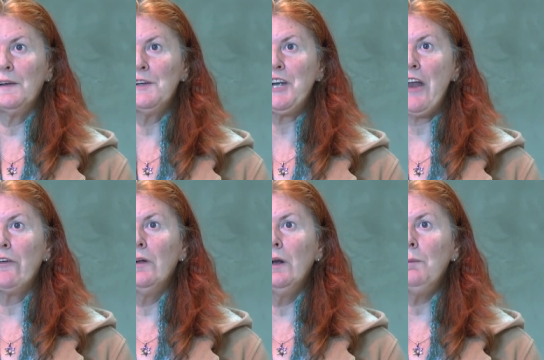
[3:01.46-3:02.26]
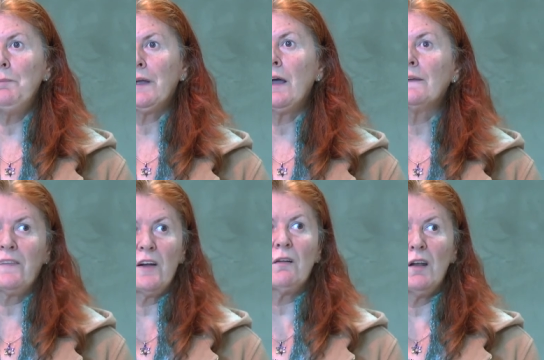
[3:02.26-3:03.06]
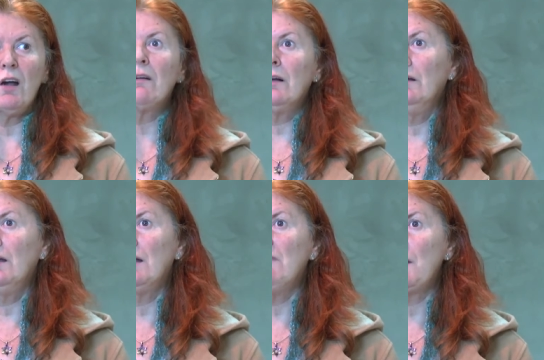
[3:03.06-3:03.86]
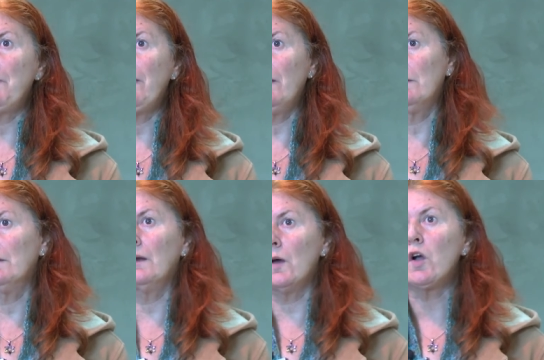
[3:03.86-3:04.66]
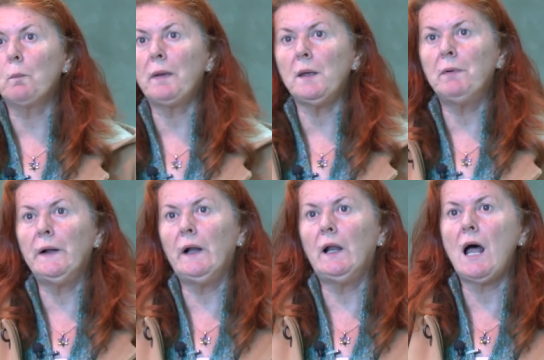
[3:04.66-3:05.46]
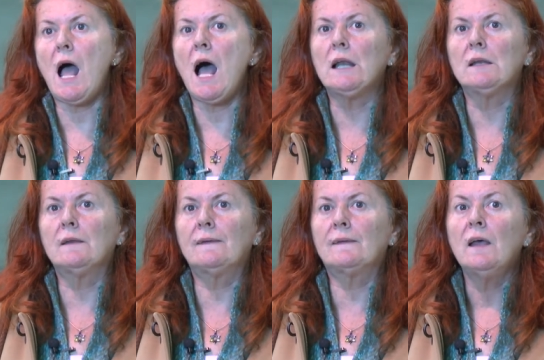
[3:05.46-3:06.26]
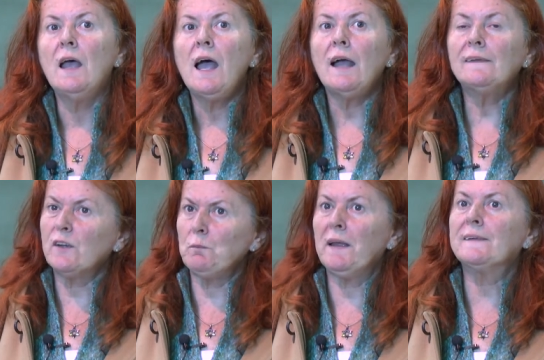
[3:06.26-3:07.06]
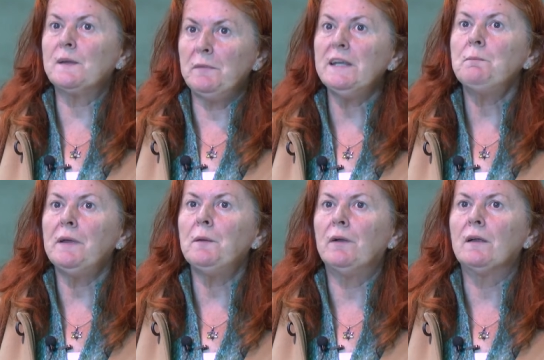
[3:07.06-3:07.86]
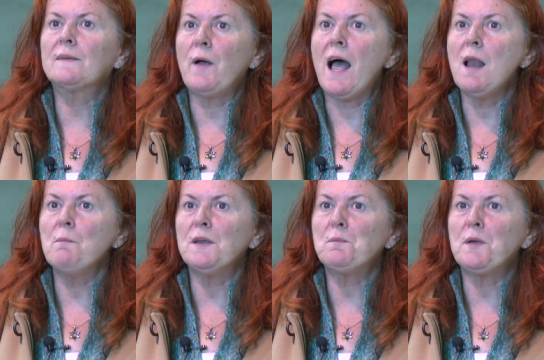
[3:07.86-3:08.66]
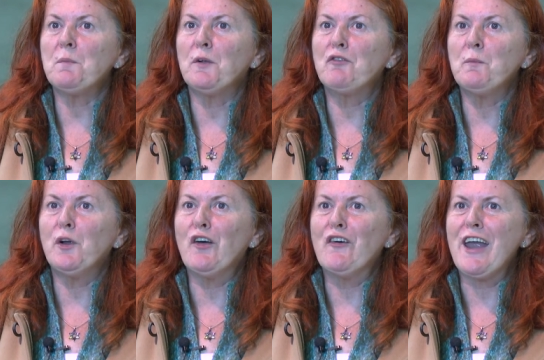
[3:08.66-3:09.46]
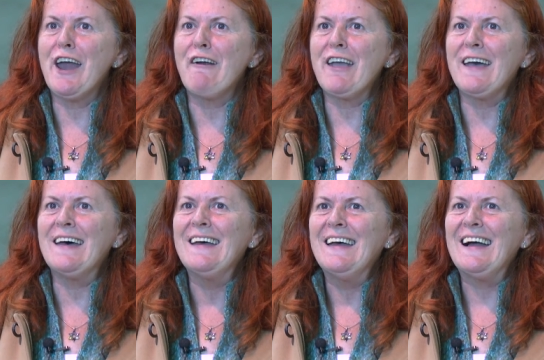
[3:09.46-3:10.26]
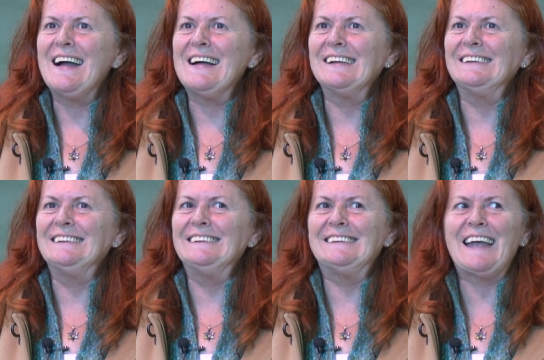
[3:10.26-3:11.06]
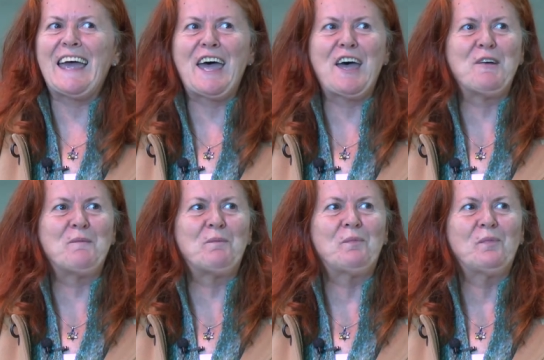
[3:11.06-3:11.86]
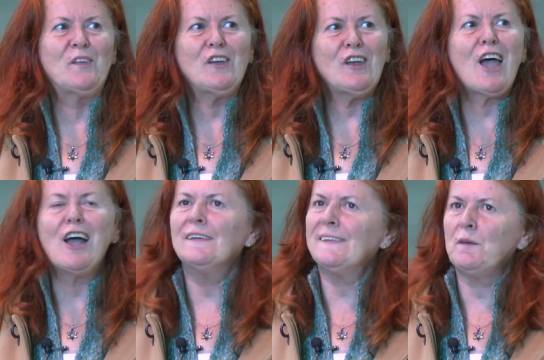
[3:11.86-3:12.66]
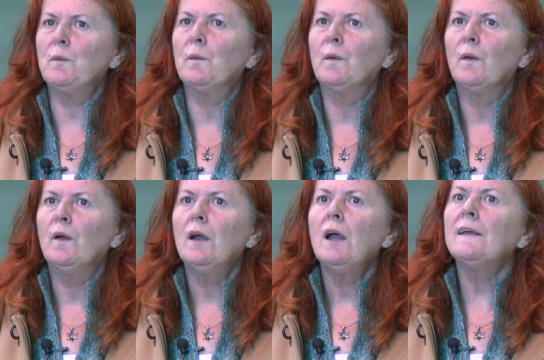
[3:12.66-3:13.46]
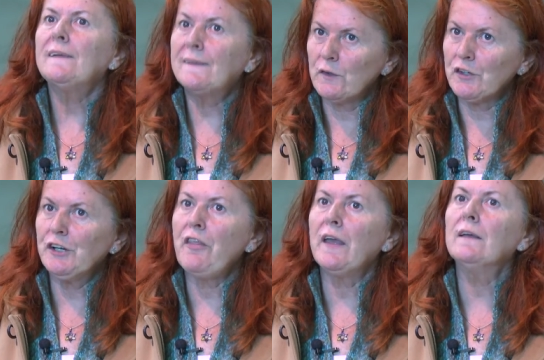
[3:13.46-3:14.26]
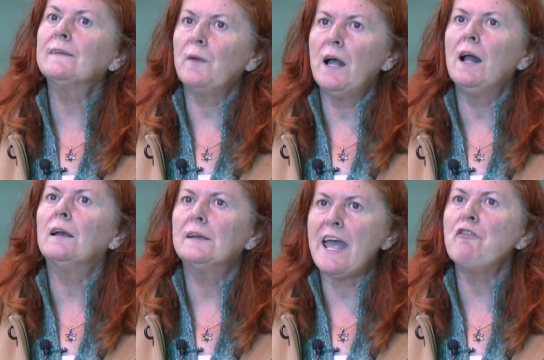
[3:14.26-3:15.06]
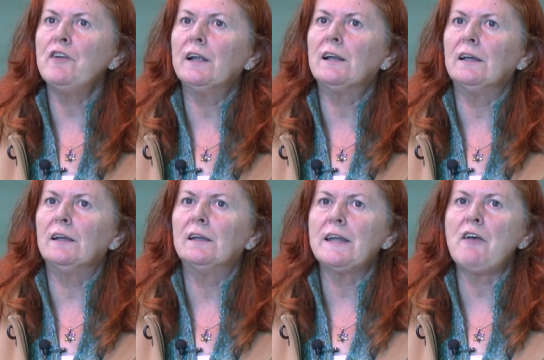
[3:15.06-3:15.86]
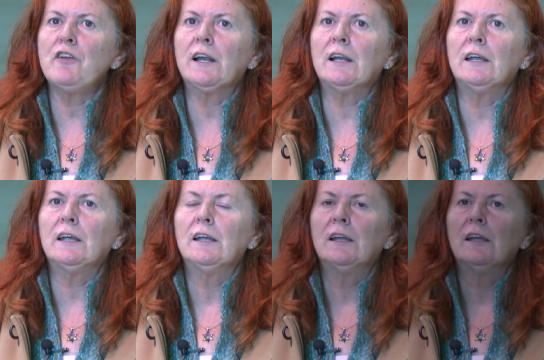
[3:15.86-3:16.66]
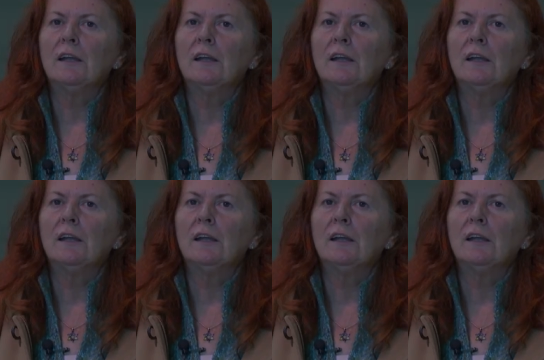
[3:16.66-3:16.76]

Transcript: in general because they're local and run by the, the local people, and it's a good place to meet people as well. Meet people from your own area, and um, yeah, so it's, a social thing. it's a social thing as well. Definitely, definitely.